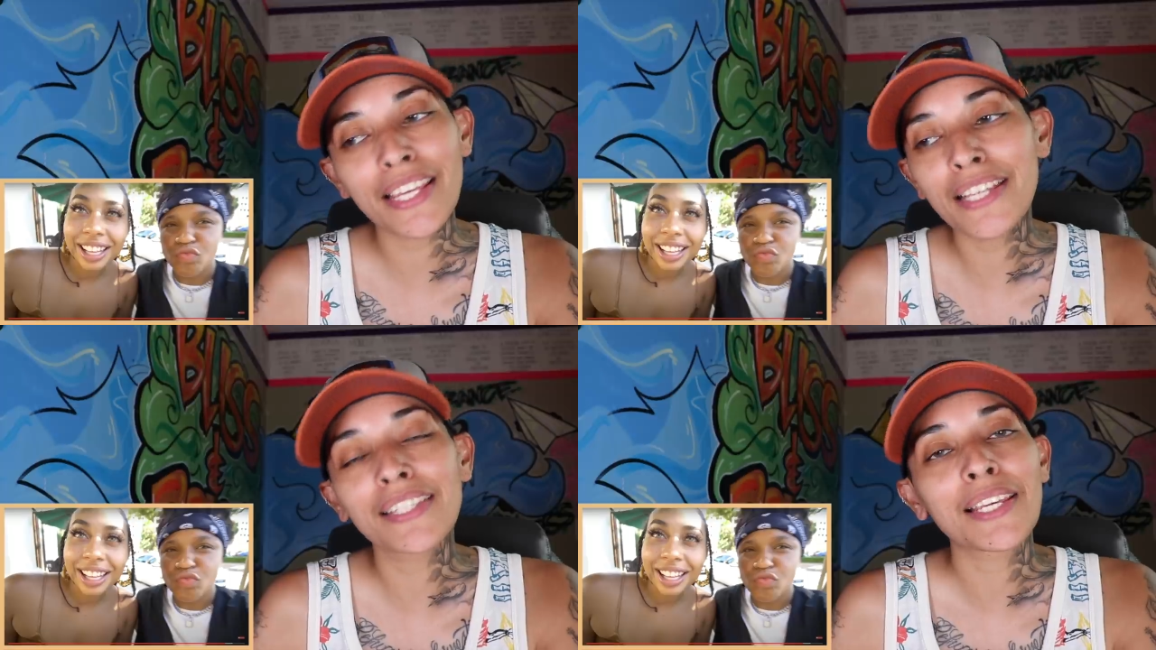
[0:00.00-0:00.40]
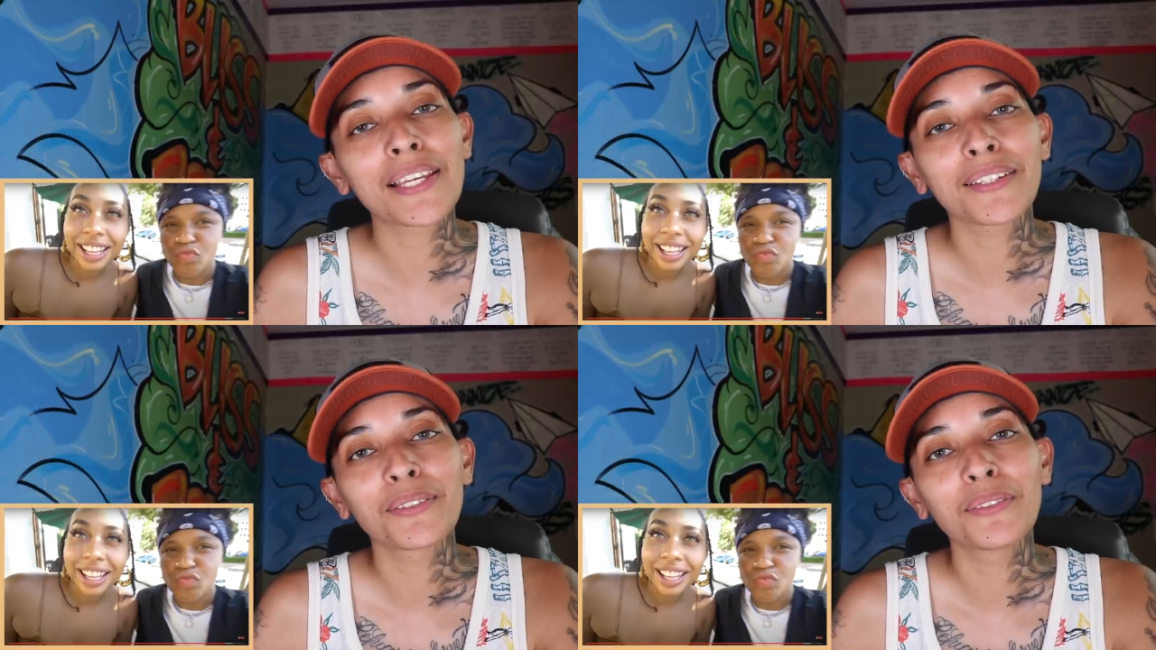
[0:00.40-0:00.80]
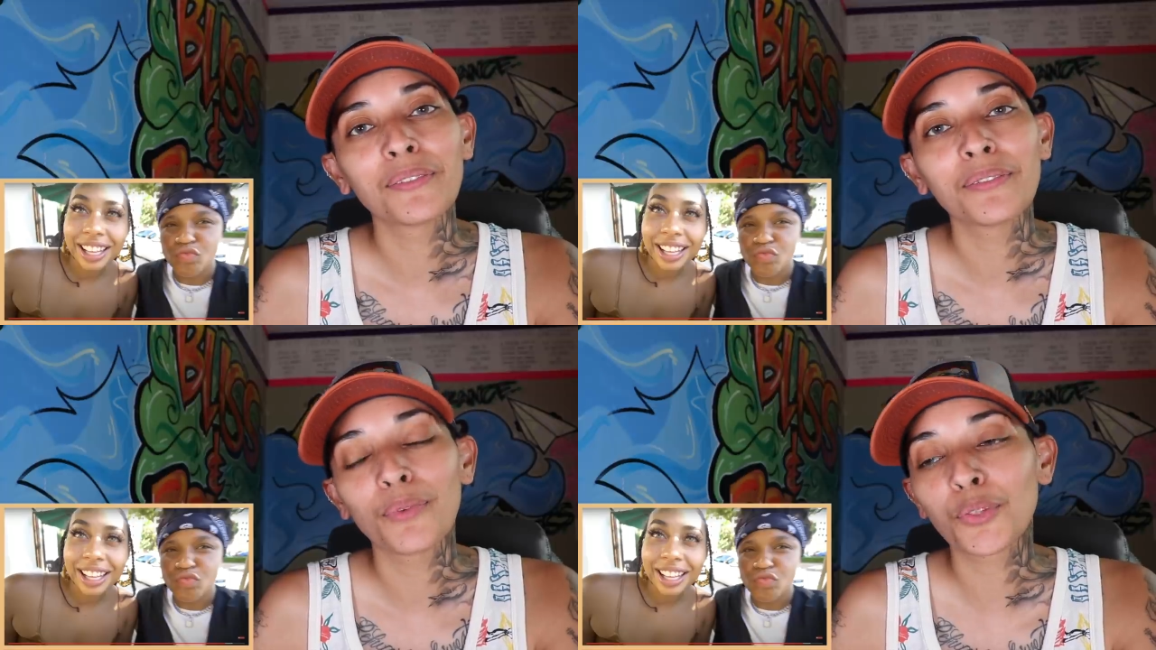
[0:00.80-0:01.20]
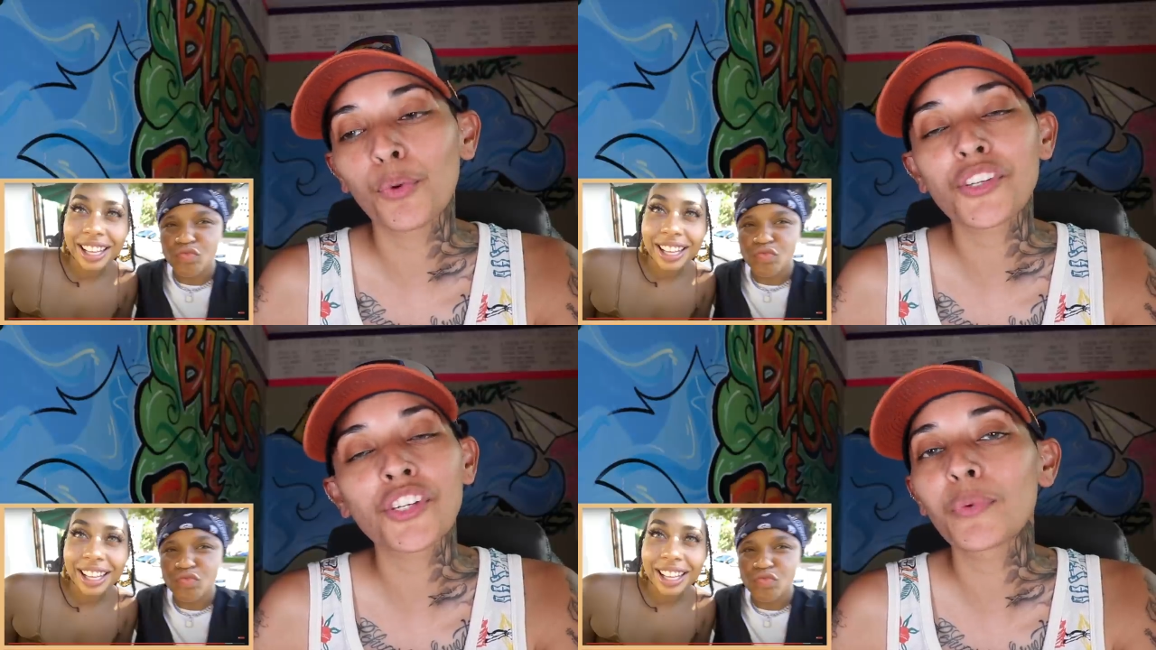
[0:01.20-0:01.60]
Speaker 1: Ezee with
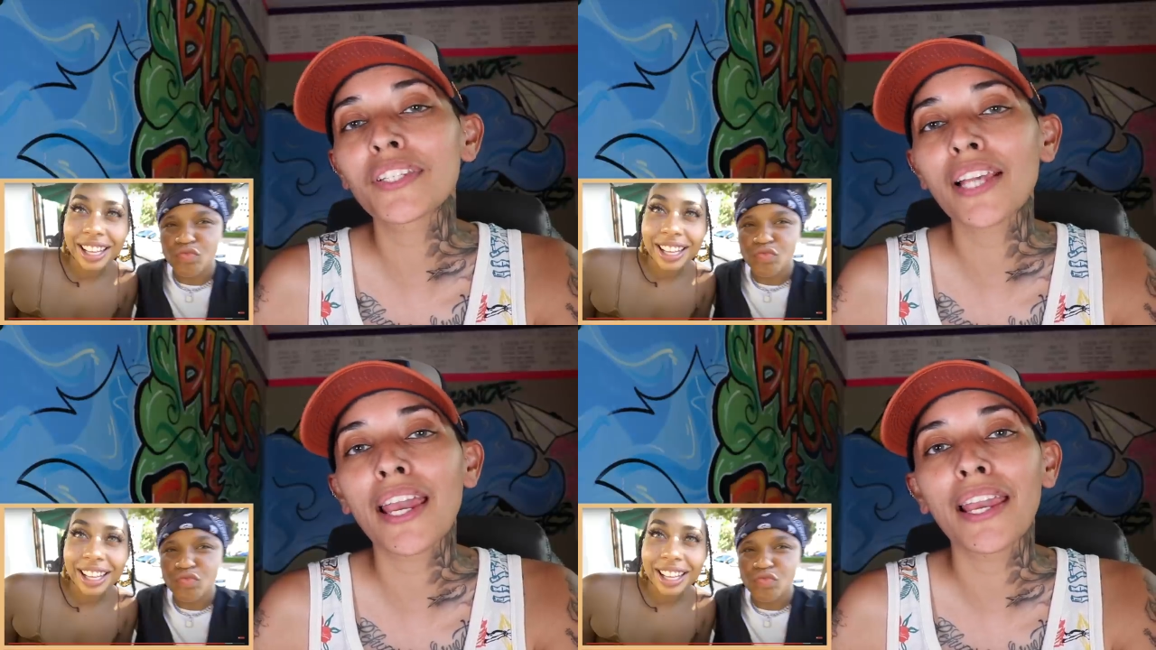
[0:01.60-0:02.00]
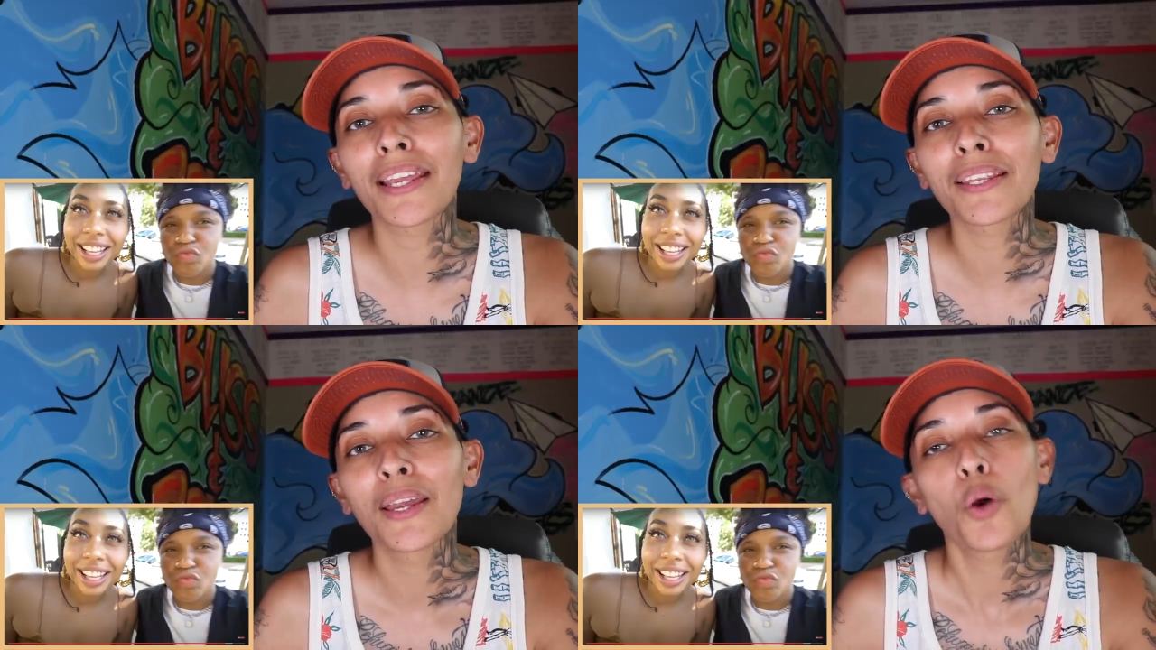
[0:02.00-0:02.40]
what she was saying